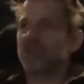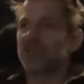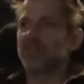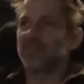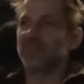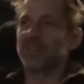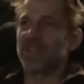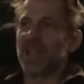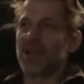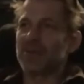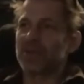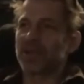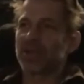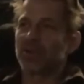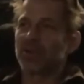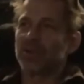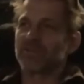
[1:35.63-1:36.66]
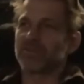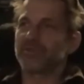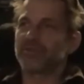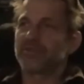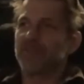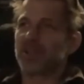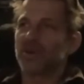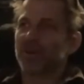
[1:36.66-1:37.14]
Namek or
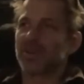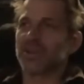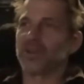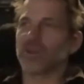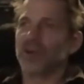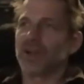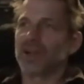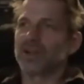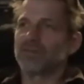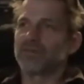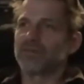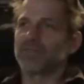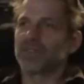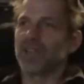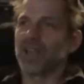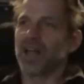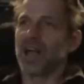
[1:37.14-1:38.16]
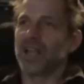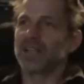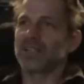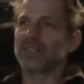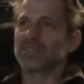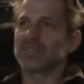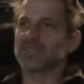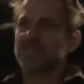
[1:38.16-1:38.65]
Feora know how to fly
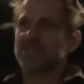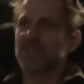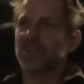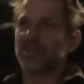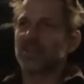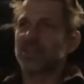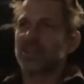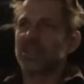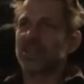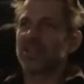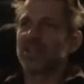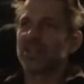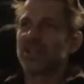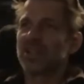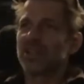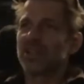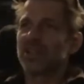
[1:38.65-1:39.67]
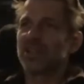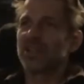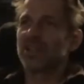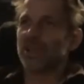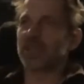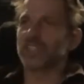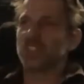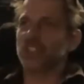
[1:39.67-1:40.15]
necessarily, know how
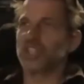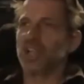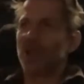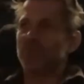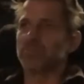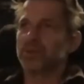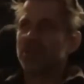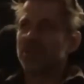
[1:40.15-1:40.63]
to jump.